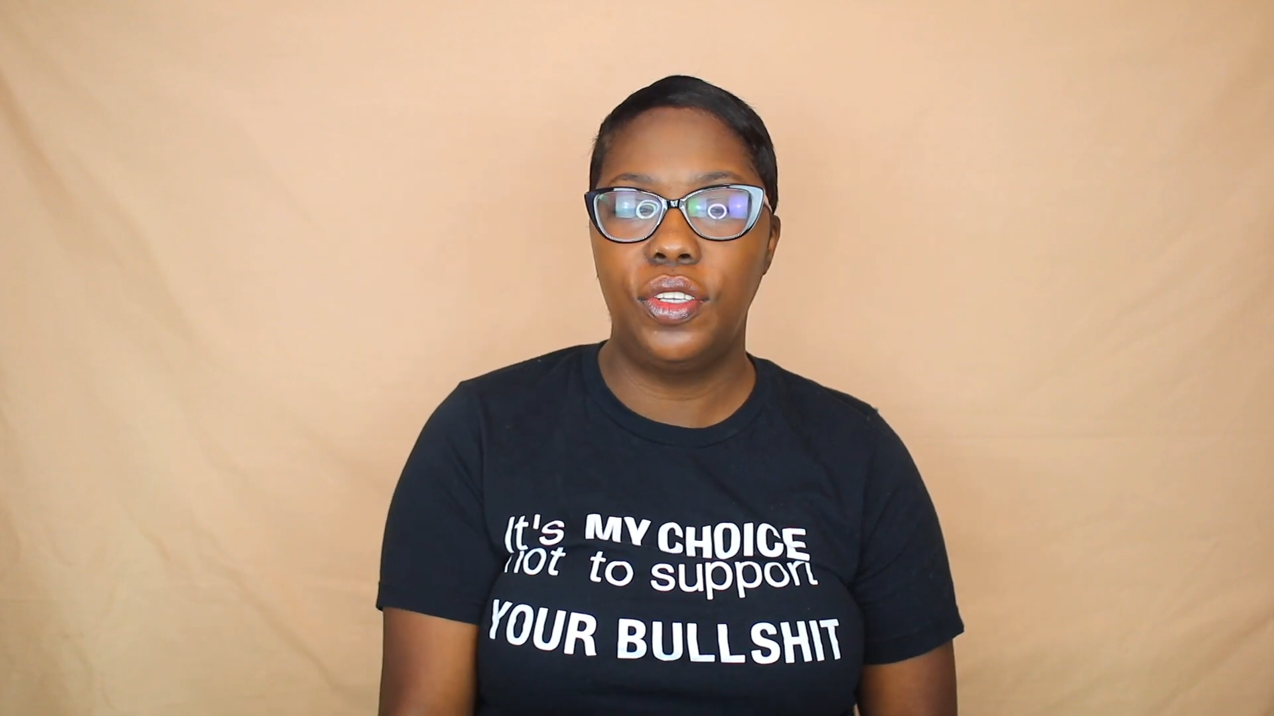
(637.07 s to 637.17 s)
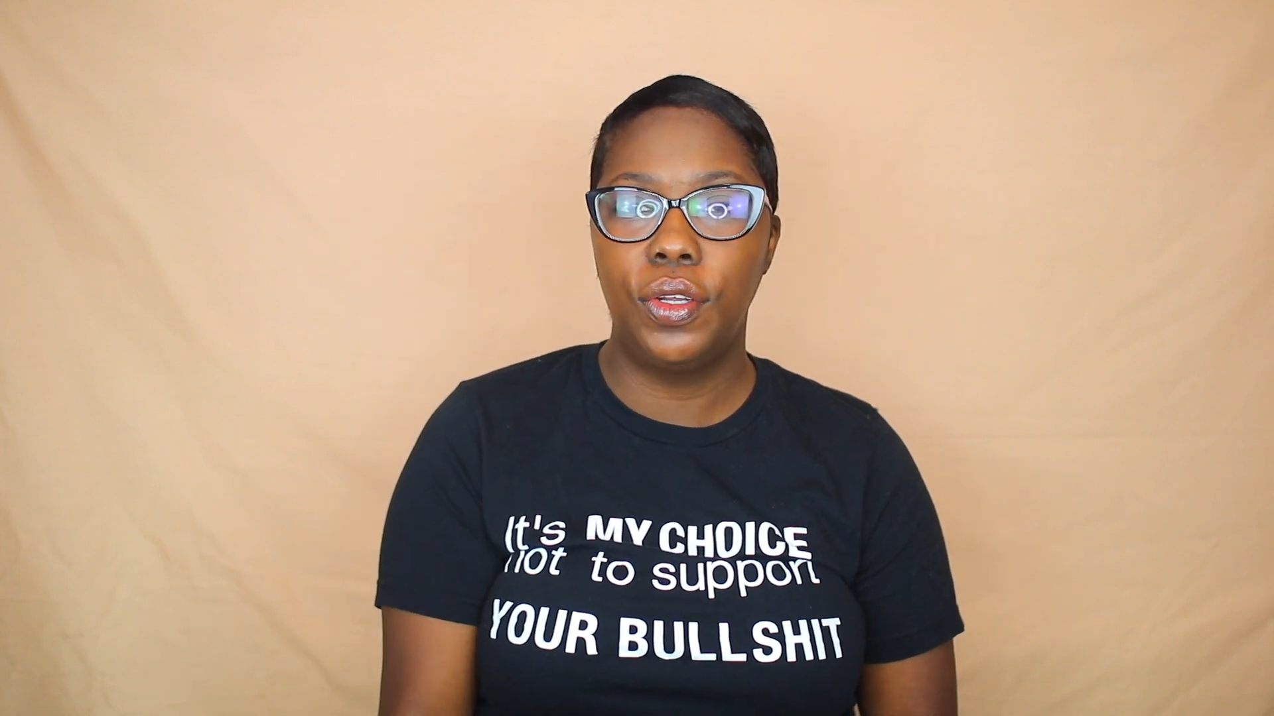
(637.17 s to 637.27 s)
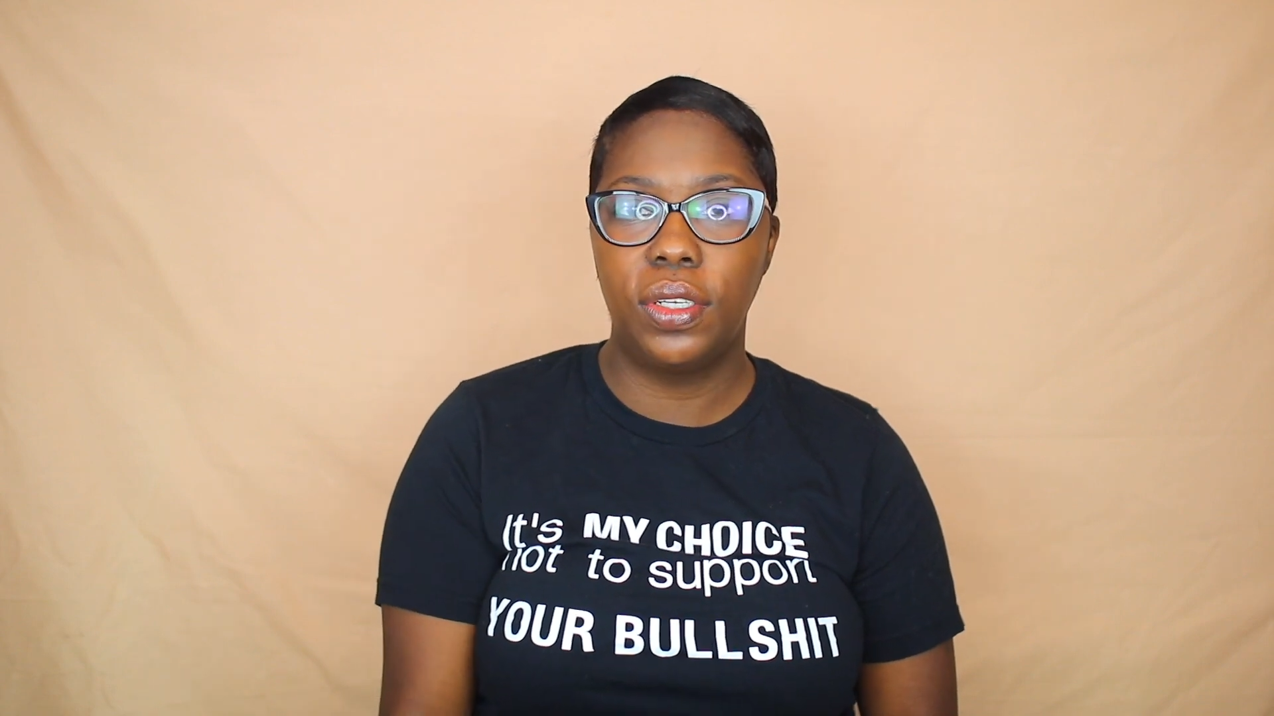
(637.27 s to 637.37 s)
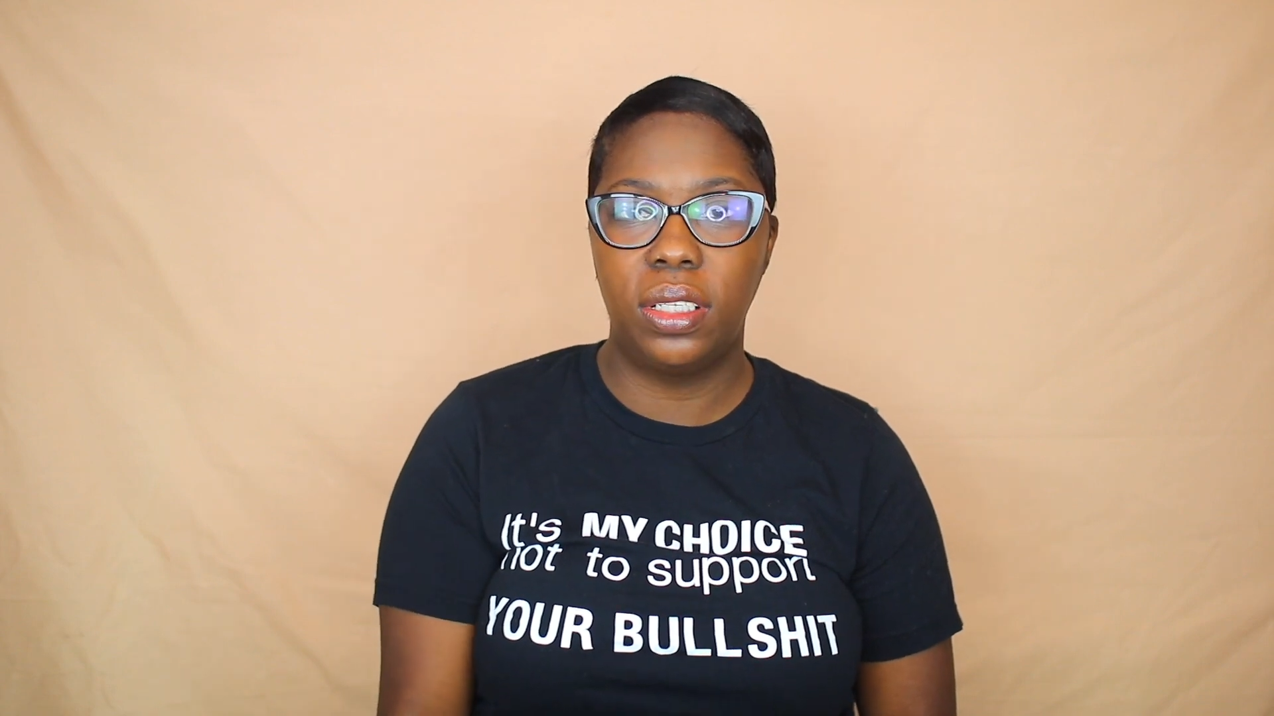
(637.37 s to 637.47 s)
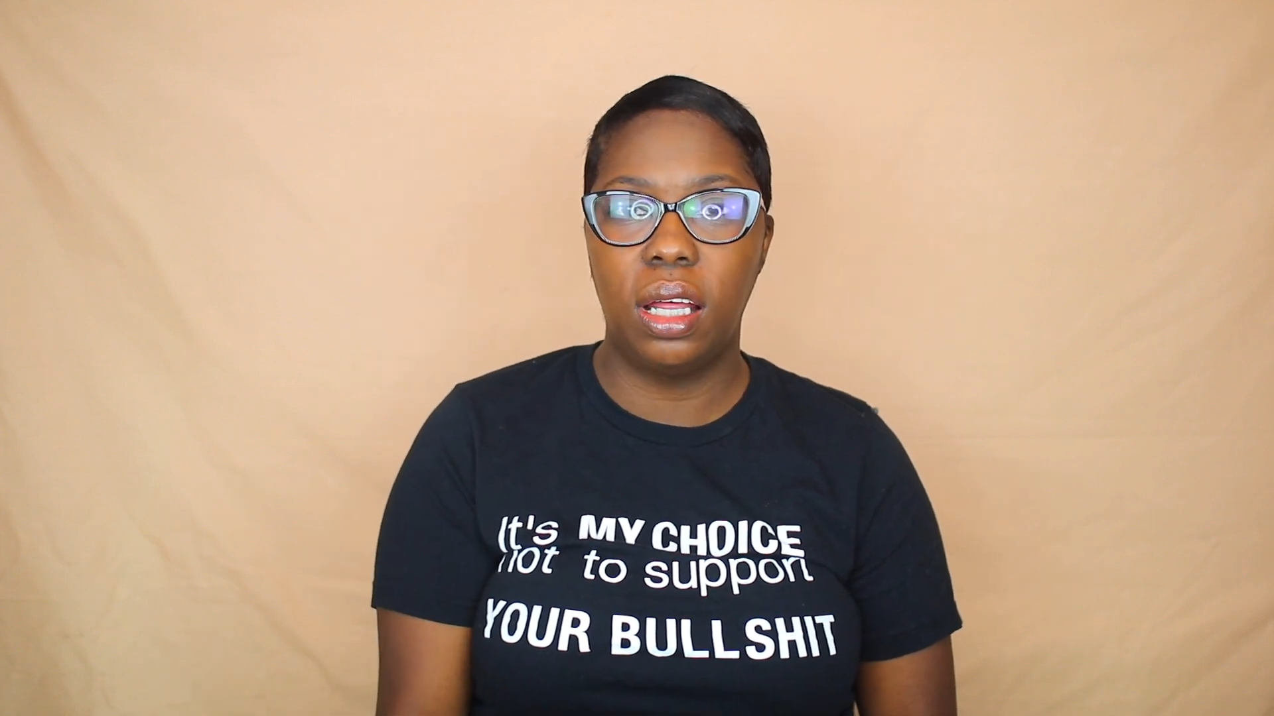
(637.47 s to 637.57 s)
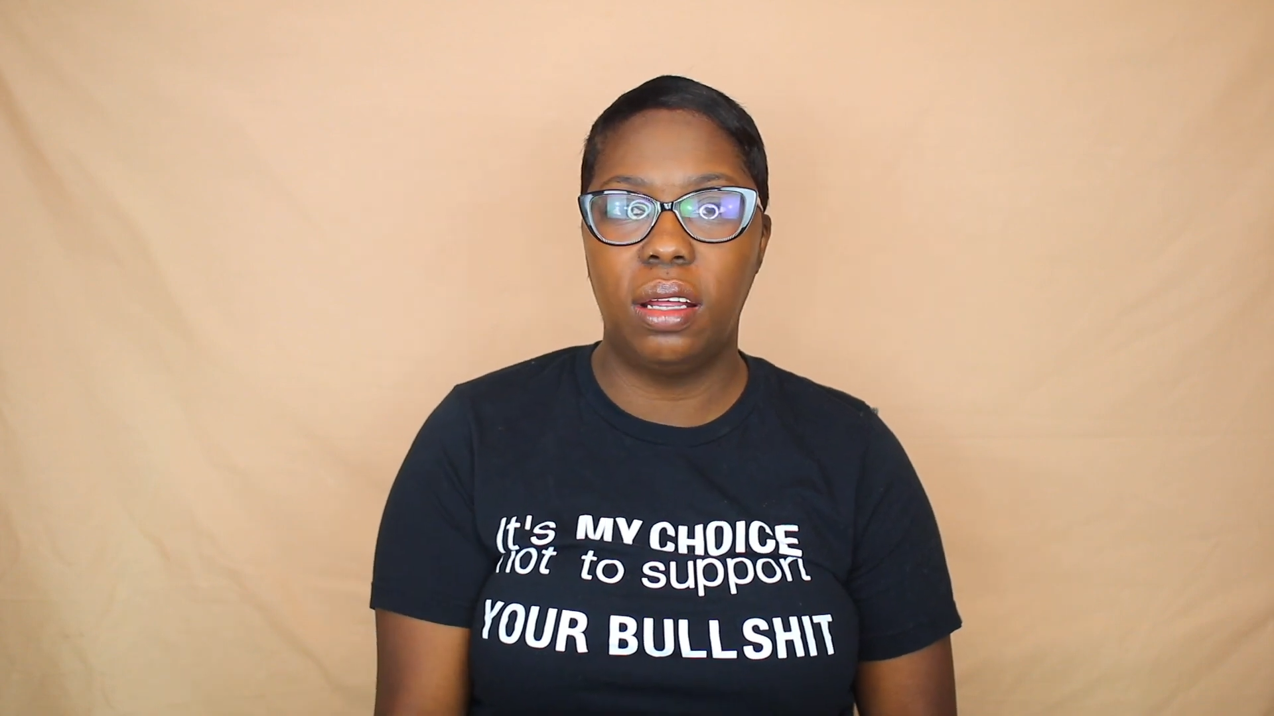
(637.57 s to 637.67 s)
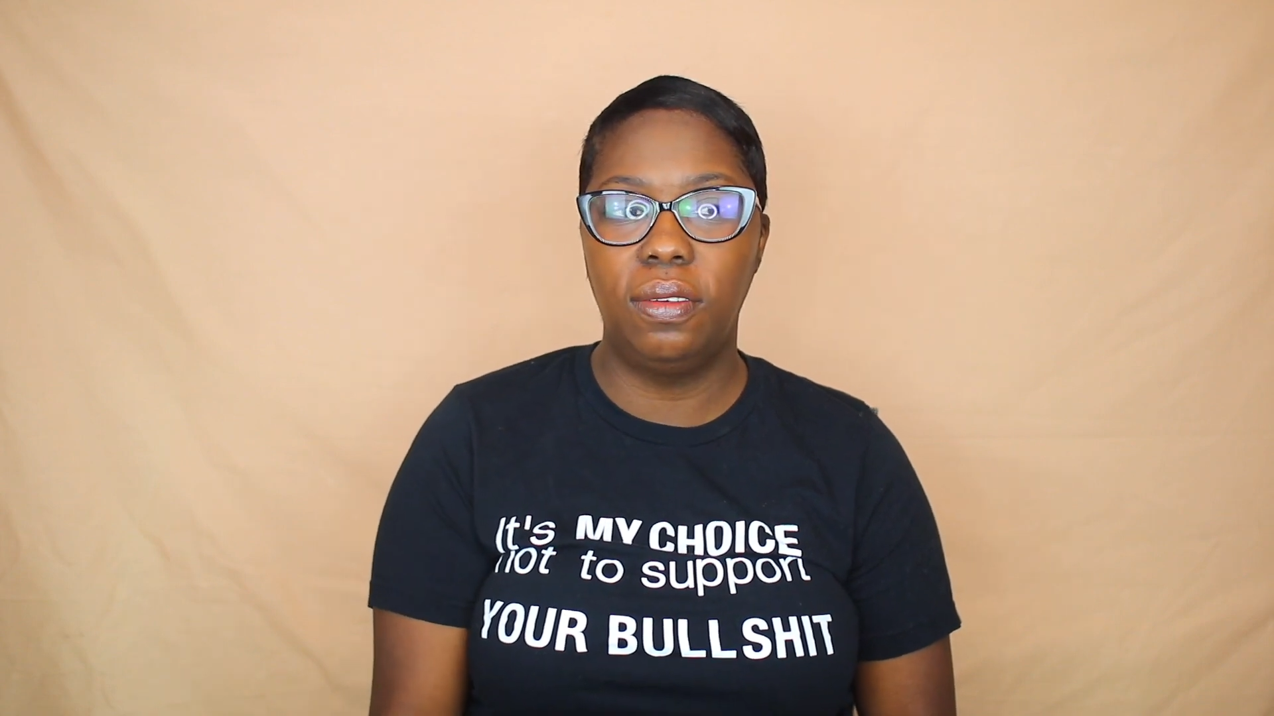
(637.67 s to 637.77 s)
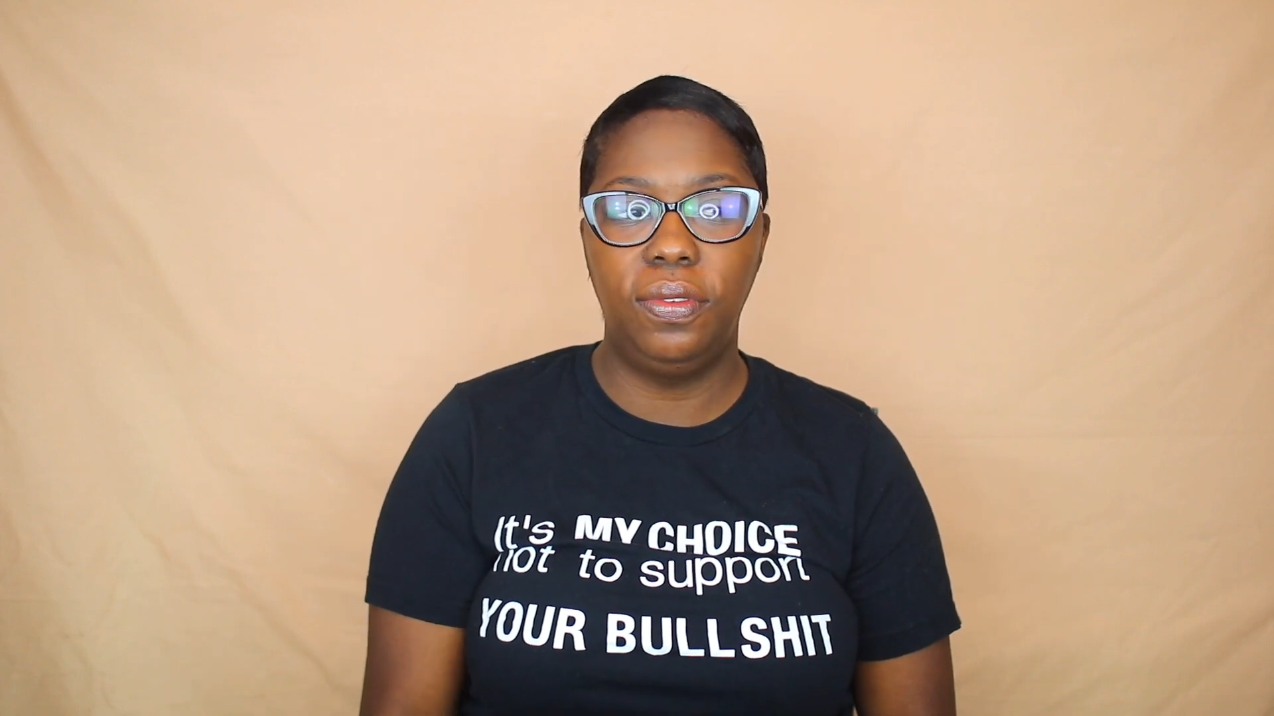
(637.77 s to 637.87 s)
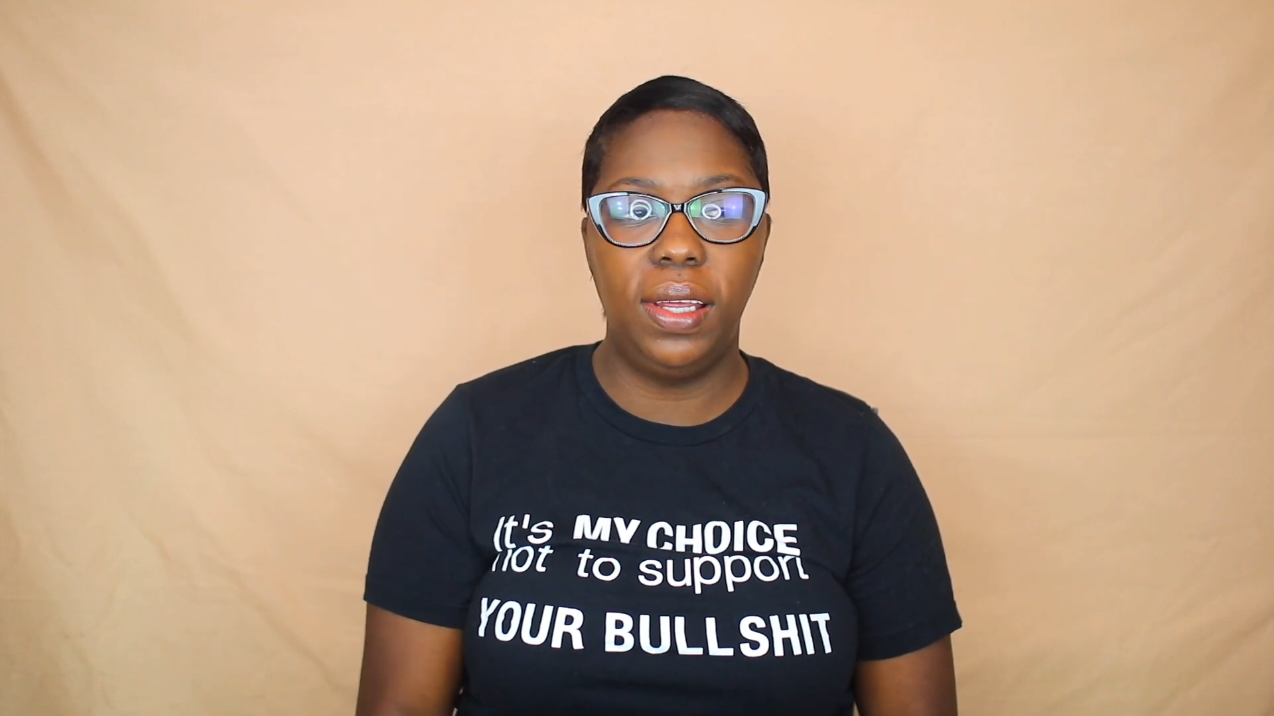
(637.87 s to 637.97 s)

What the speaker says: to yourself?